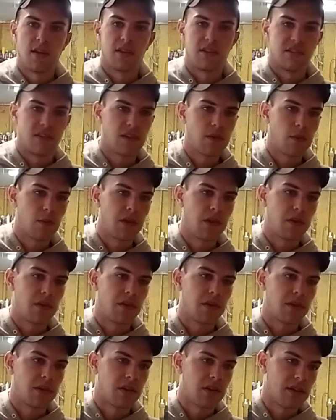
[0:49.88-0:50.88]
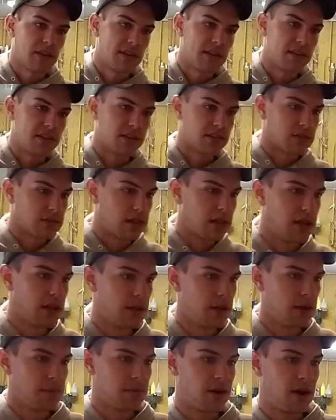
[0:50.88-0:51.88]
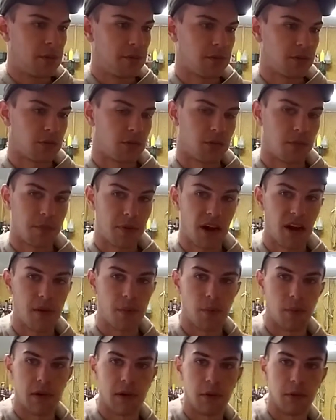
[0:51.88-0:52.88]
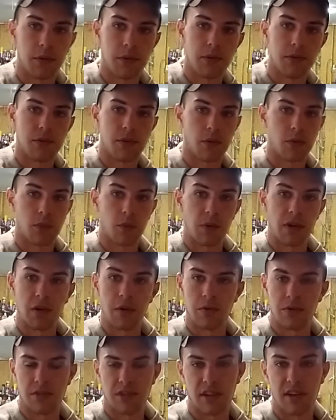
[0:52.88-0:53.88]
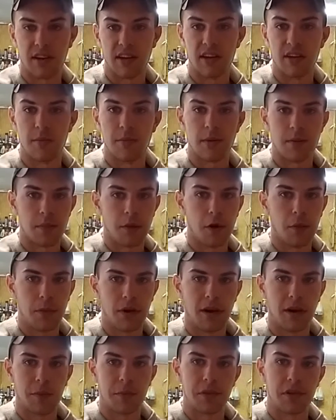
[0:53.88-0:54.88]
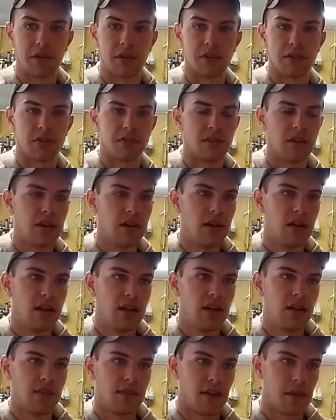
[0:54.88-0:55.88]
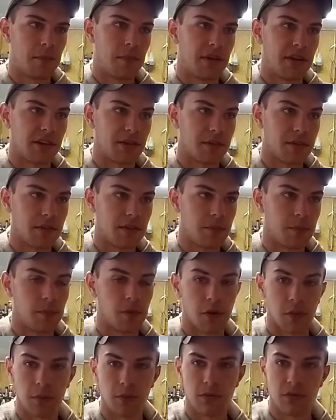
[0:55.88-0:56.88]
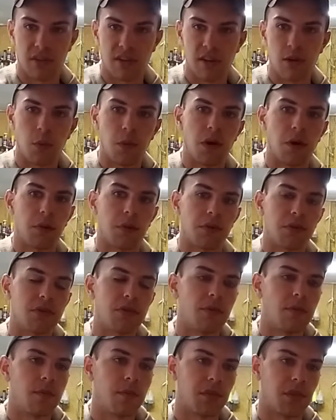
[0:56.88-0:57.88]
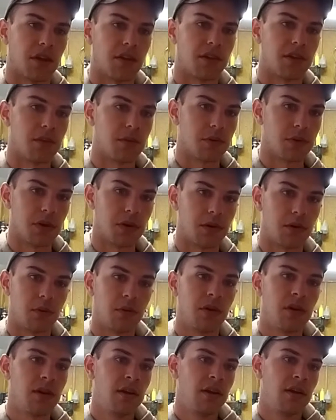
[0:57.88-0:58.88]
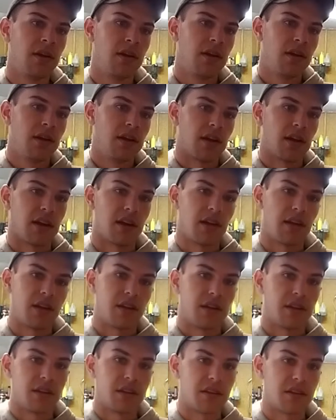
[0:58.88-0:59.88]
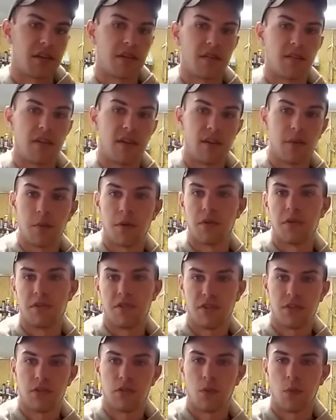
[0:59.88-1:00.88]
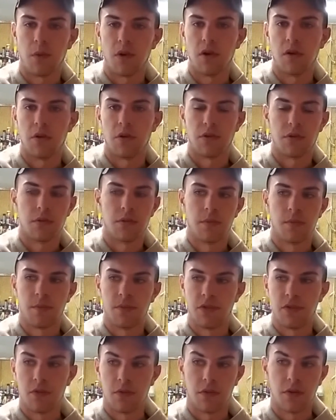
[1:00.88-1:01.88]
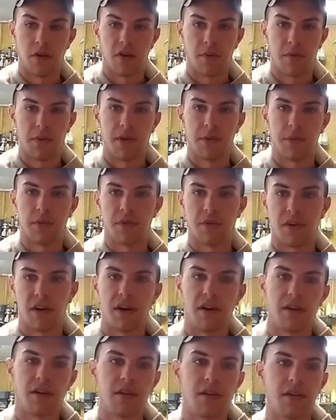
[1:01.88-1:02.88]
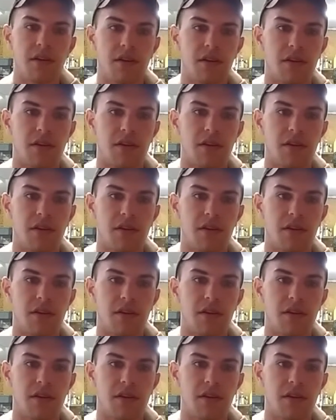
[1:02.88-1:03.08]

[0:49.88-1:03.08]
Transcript: Stick welding is popular with pipe welders or welders that need to be mobile because they make mobile stick welders. Like, you can go and anywhere that sells a welder, you ought to be able to find